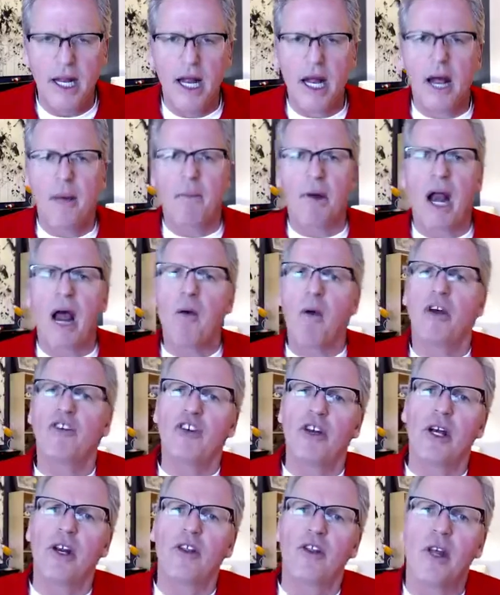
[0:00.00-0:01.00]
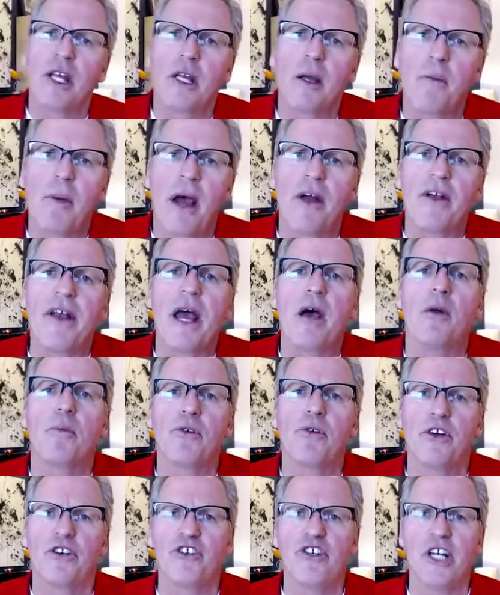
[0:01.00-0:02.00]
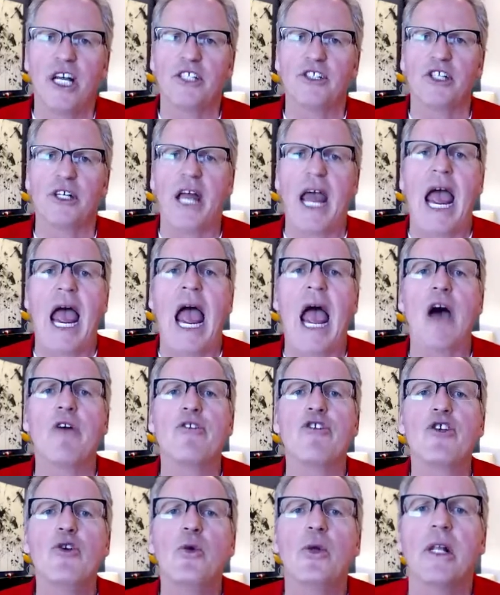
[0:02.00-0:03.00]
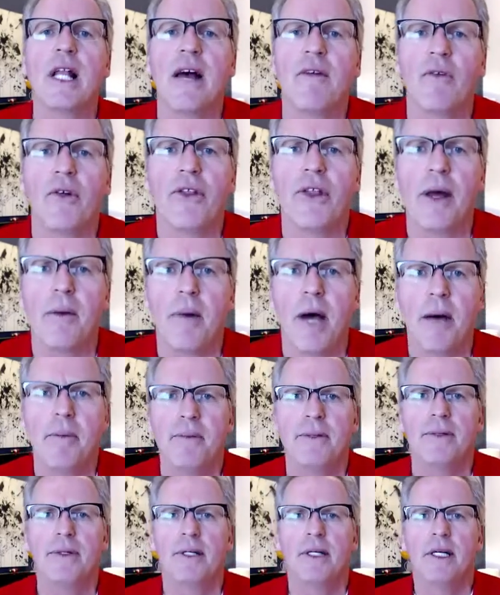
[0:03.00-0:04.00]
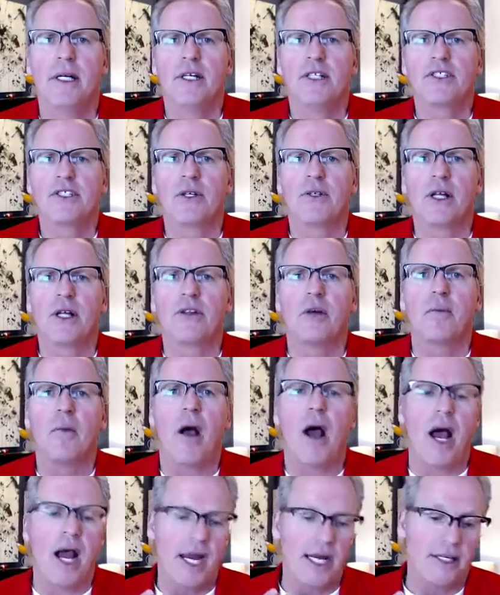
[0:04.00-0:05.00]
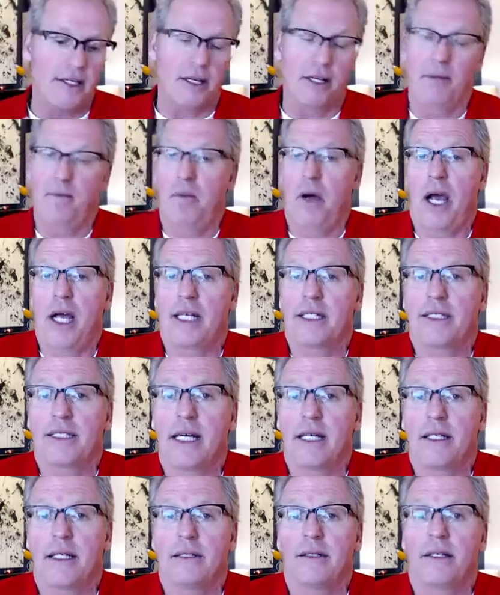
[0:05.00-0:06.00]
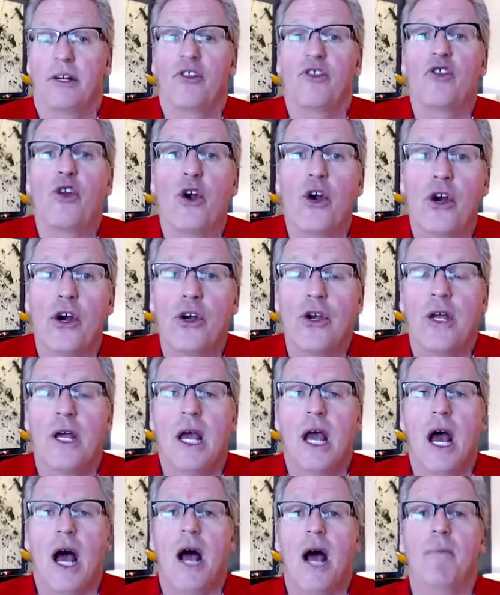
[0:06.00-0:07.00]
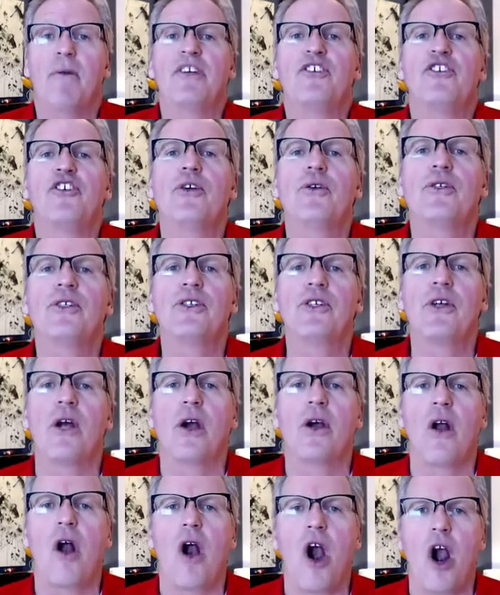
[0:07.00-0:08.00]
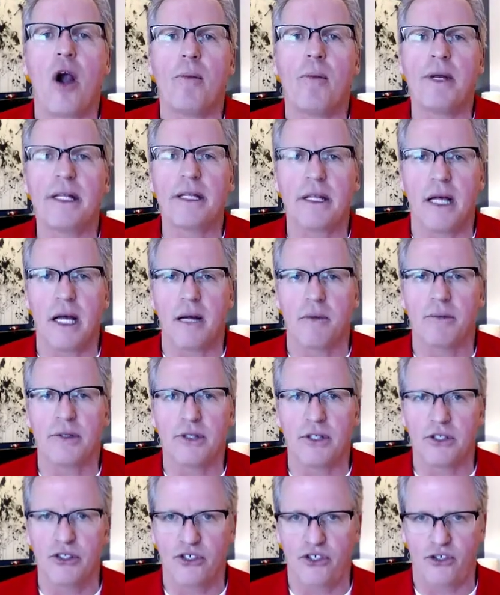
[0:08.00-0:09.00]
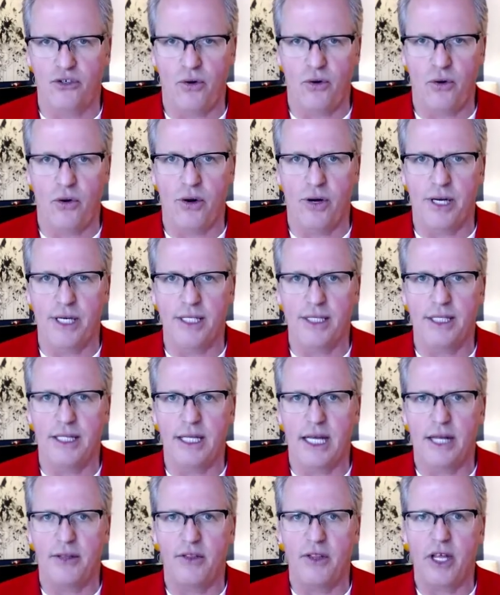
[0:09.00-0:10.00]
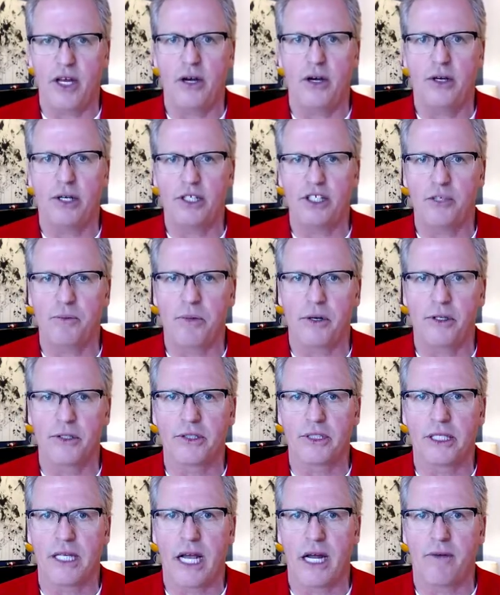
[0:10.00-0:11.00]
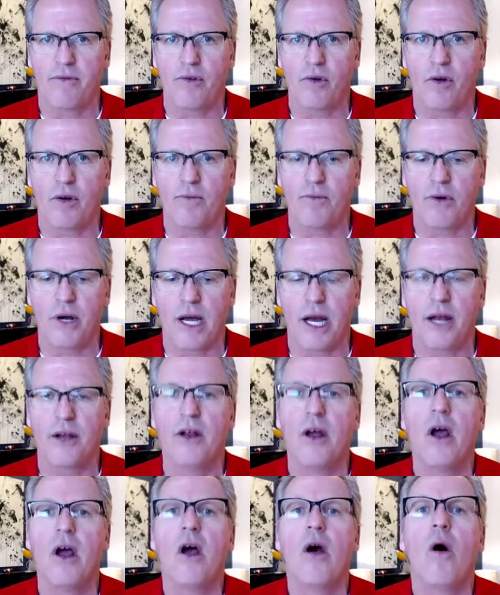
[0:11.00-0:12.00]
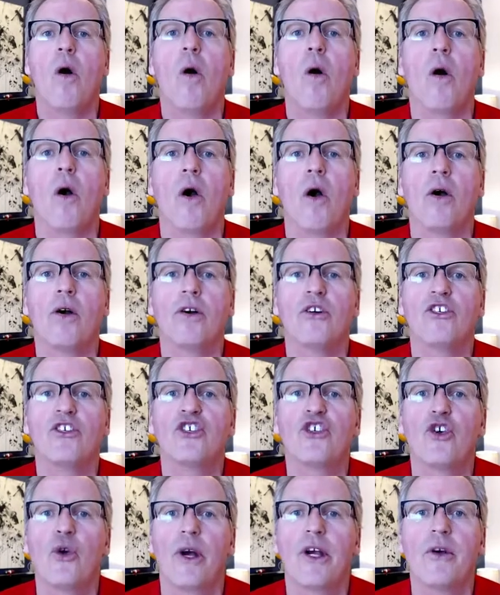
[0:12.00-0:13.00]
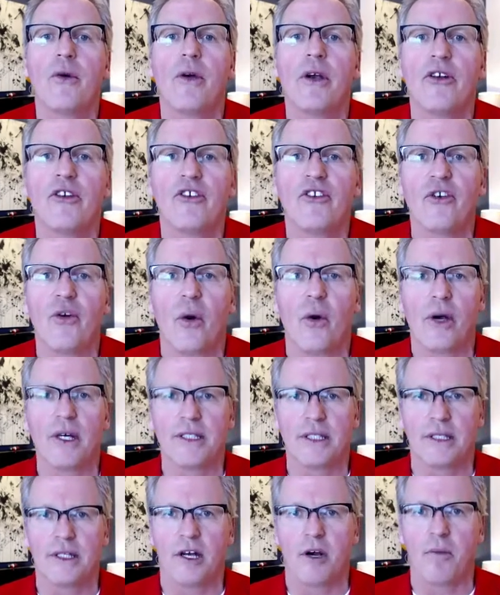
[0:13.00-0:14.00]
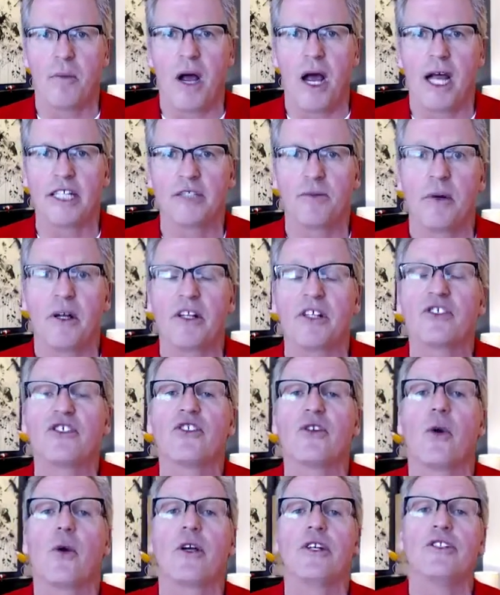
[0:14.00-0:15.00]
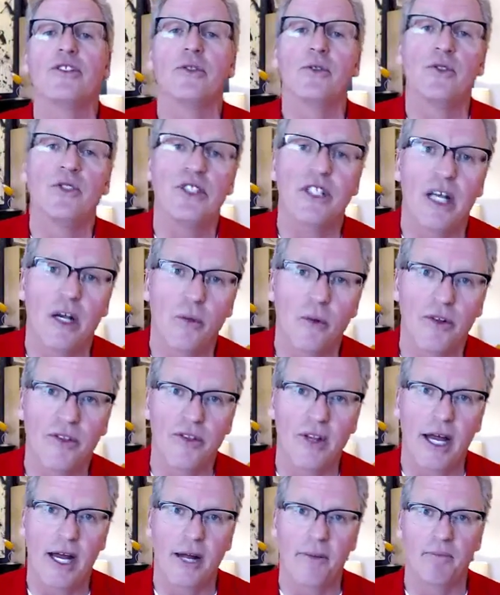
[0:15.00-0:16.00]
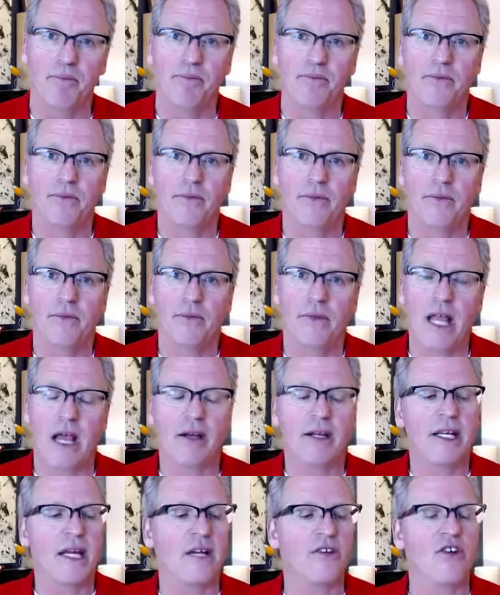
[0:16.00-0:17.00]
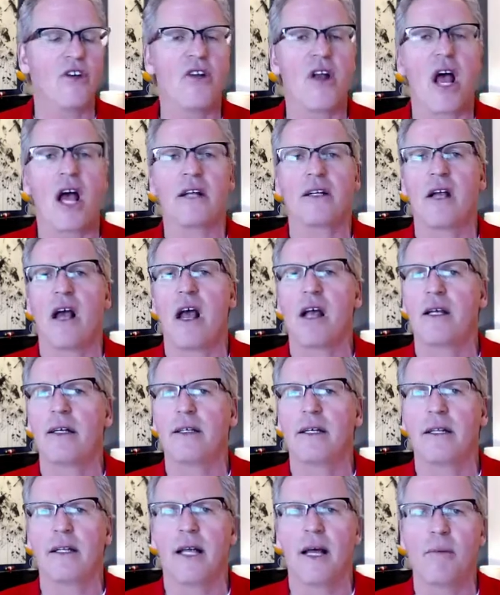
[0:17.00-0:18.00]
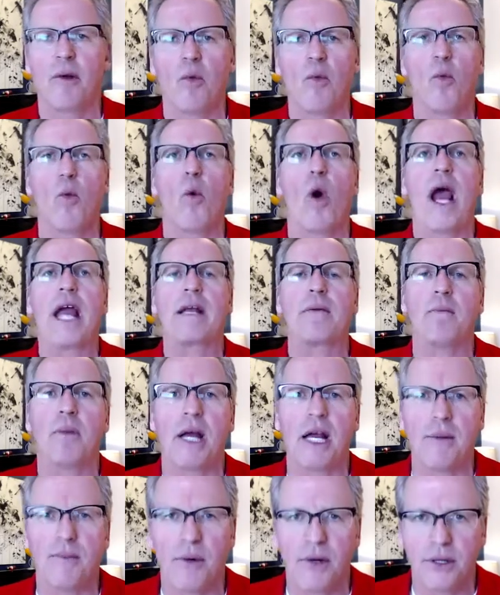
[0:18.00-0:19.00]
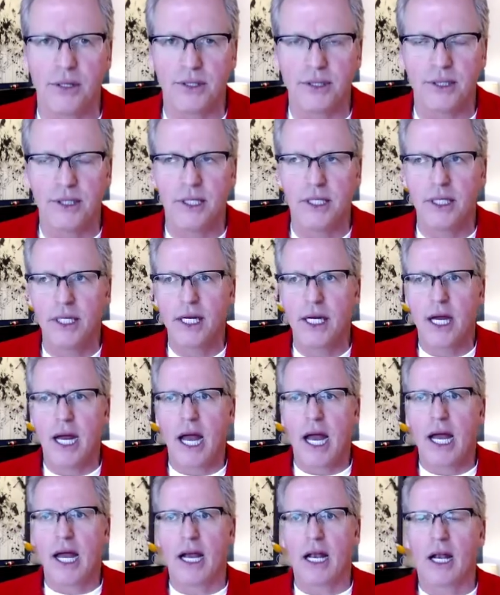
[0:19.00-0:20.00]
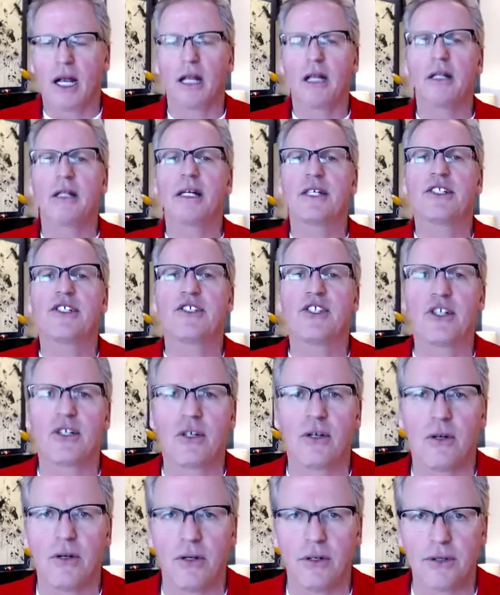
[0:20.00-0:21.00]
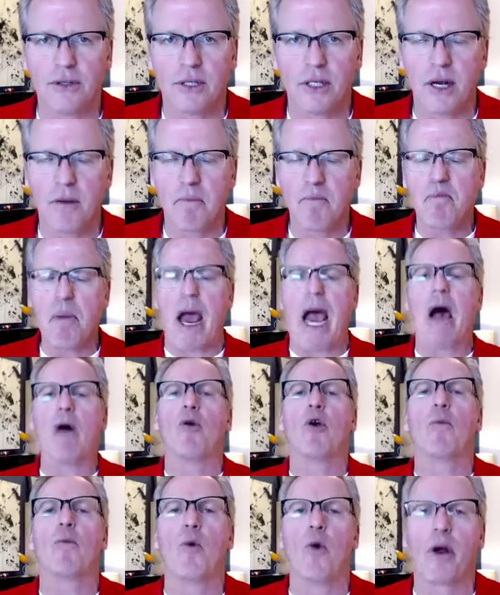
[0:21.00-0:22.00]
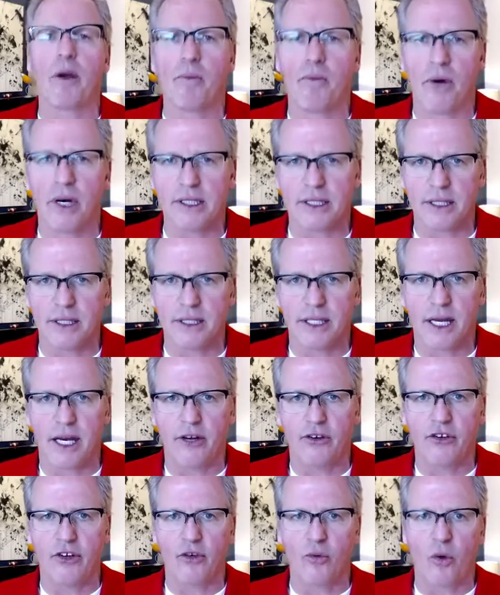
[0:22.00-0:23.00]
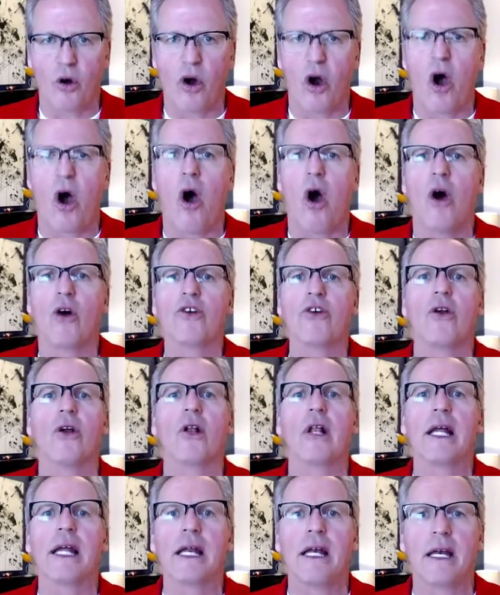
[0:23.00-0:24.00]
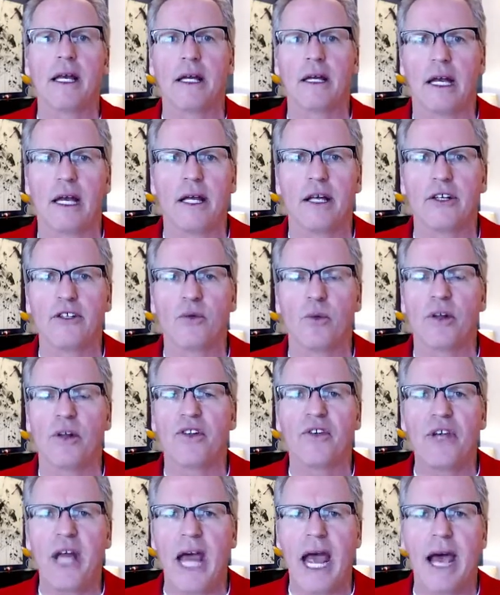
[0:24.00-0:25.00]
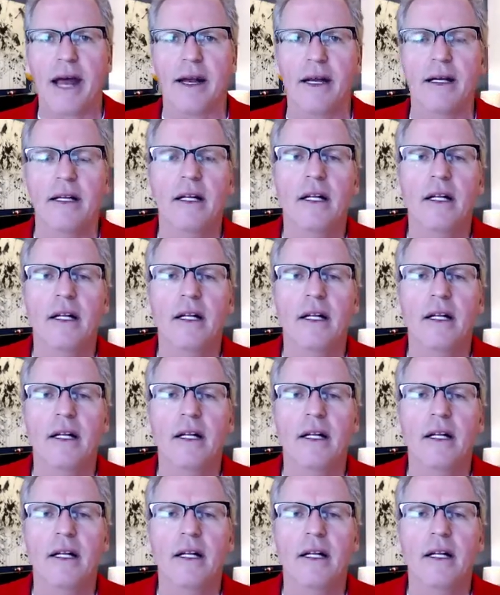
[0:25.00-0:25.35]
But I want you to think about now appreciation. How do you level them up so that they're buying? You buy a second, a third, but you start arming them with the stories that they're experiencing out of your brand or triggering stories in their minds by the stories you share with them. Now, again, you're not talking to them in white papers, in listicles, in PowerPoint presentations where all you're leading is with data.